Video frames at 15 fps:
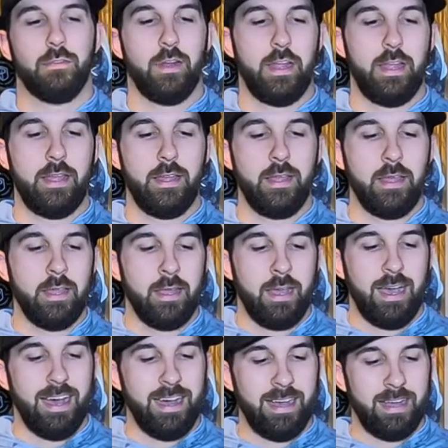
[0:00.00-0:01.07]
right?
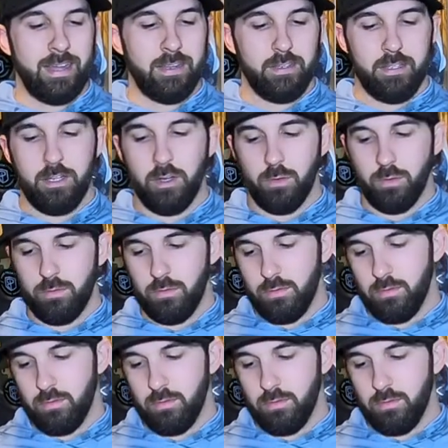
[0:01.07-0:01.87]
Uh, you know,